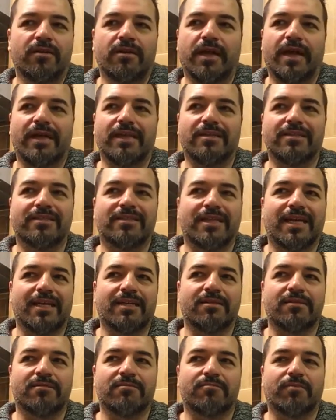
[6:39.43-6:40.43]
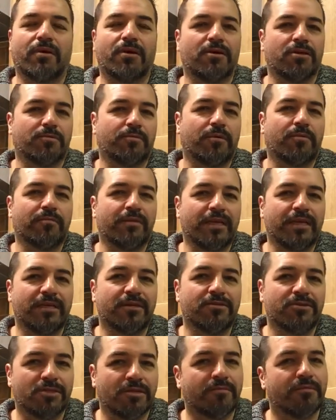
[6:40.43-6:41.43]
eight, ten parts per
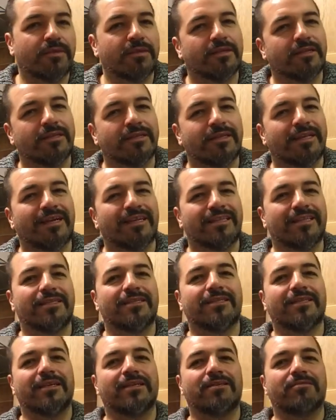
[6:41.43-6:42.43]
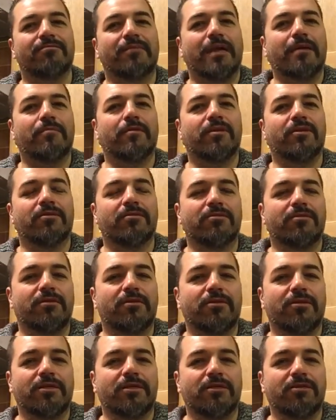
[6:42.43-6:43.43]
million, something like that, then then maybe you
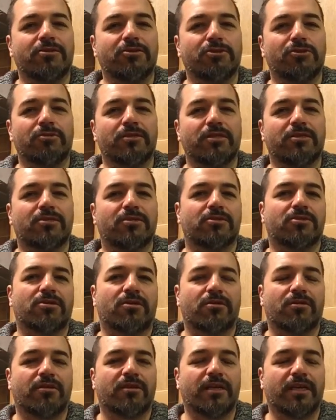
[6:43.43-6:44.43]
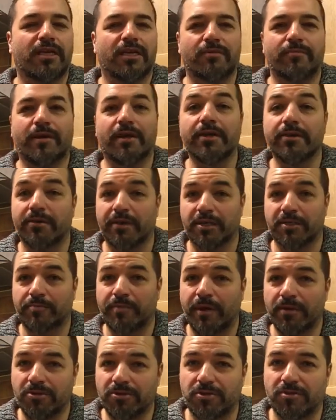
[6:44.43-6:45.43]
you need to start thinking about your
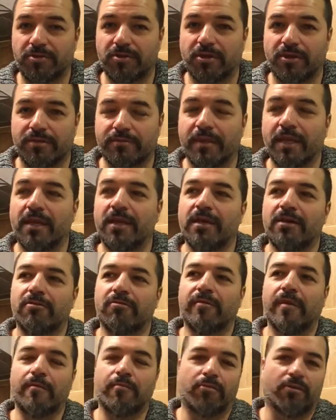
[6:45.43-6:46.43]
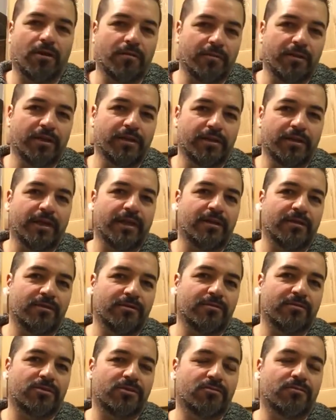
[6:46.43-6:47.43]
exposure time. Remember, I'm only
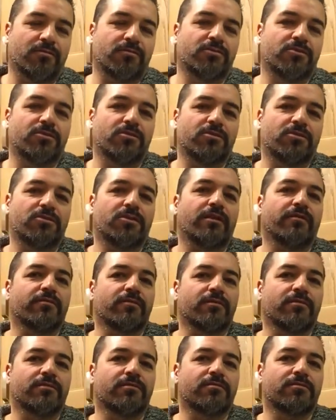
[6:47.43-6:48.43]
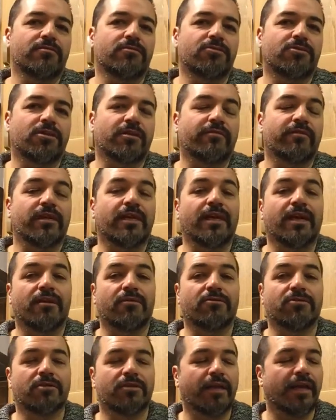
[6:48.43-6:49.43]
there sort of seven, seven, eight
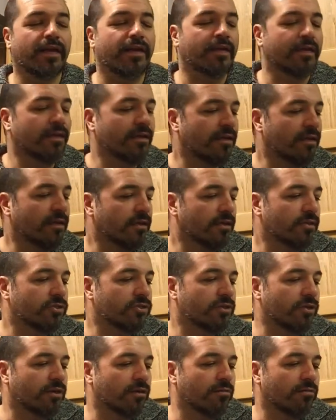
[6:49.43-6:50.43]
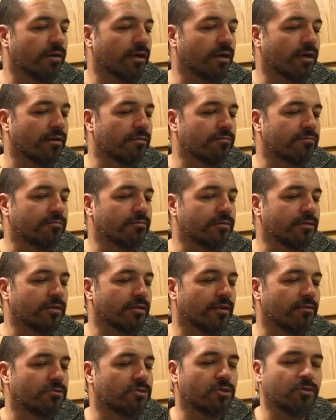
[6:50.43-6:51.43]
hours a day, so um, you
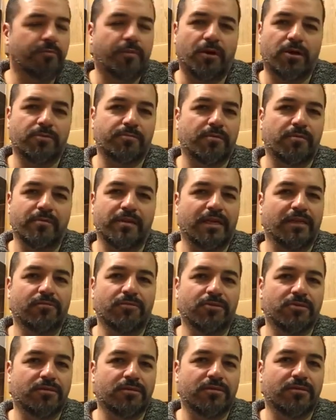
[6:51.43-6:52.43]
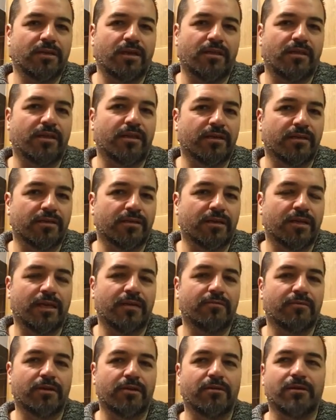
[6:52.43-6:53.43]
know, two parts per million was nothing, and
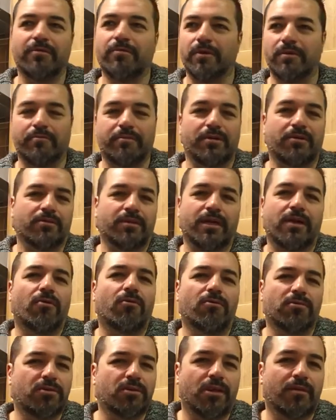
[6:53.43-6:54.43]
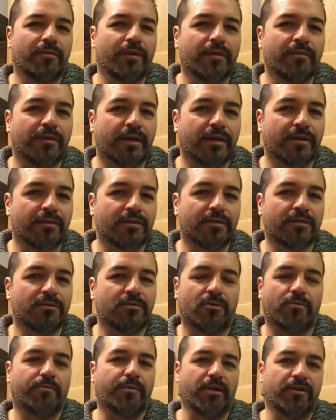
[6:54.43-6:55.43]
it would it wouldn't be on that whole time anyway.
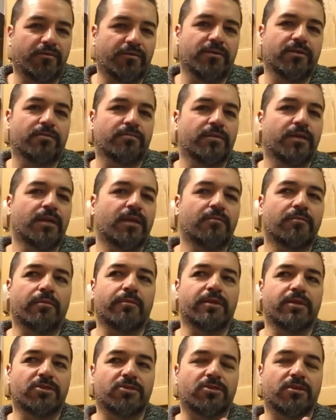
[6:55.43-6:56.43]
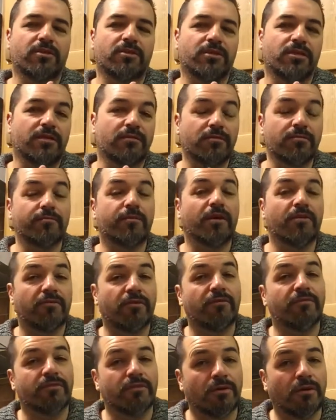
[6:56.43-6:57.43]
Not both of them but we decided to leave them both
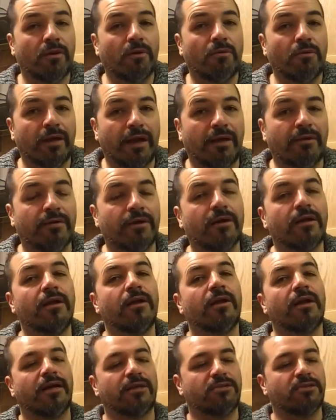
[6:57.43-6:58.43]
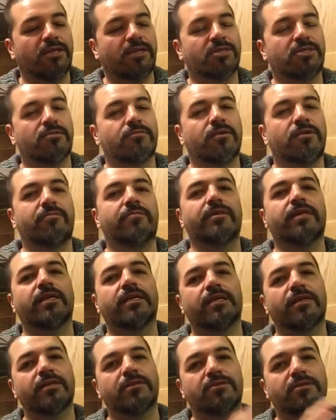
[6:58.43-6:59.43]
on for a whole hour and test them at the
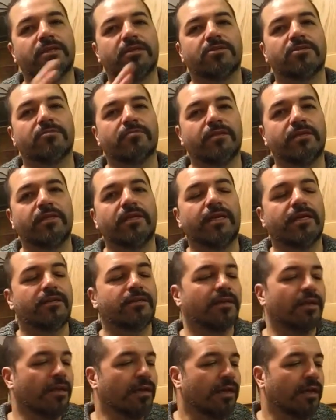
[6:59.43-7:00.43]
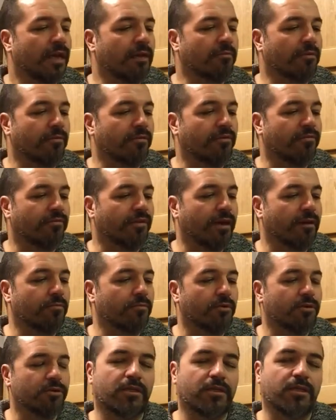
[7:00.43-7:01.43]
beginning and test them at the end. And what we found
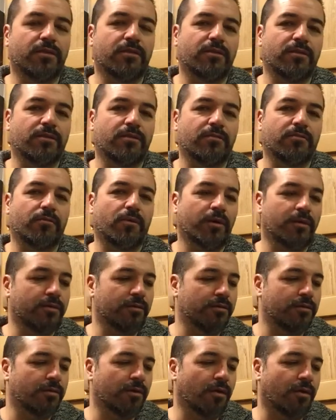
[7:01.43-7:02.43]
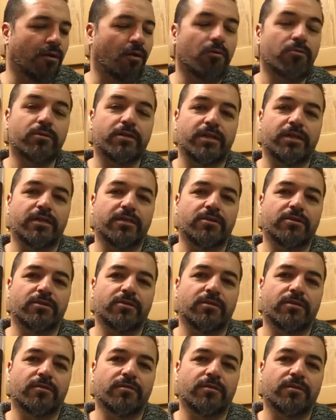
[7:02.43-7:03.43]
that the, the one old heater,
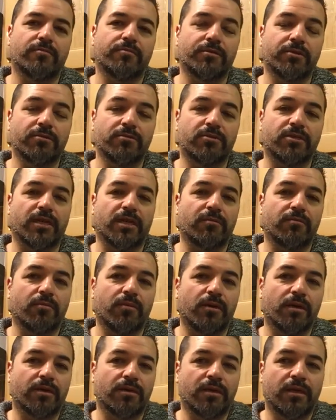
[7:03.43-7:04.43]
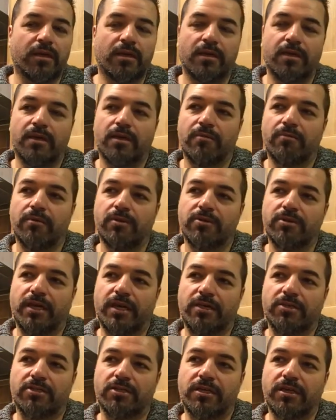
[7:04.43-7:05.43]
the, the butane one, was
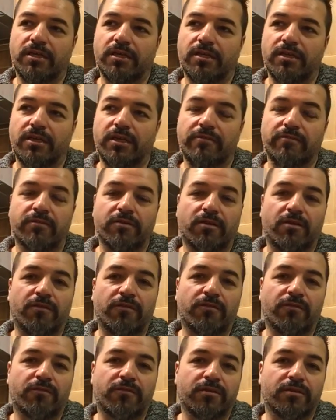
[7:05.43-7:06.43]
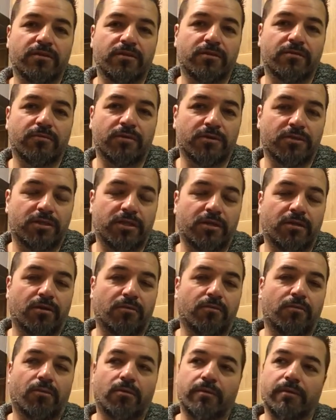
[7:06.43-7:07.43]
actually giving off, once it
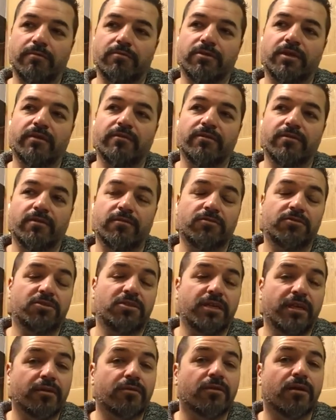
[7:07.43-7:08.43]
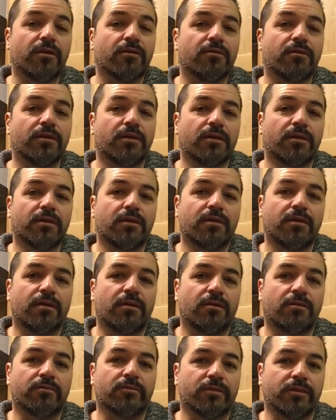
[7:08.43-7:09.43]
got warm, it was giving off zero
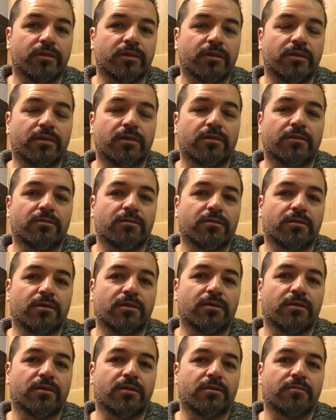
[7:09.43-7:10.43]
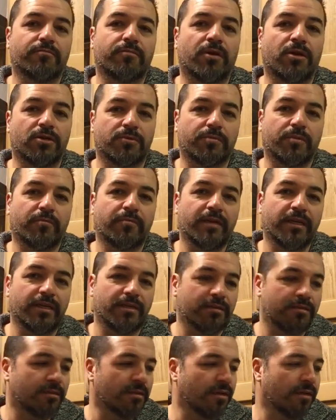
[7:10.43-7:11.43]
on the, on the parts per
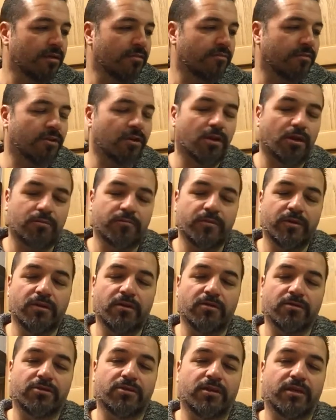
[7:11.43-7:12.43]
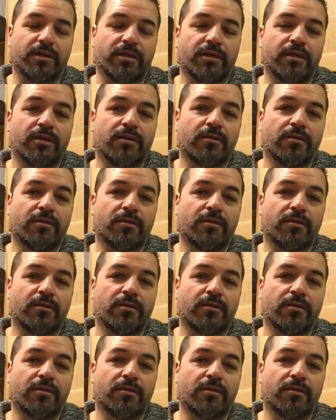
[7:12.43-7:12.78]
million for carbon monoxide,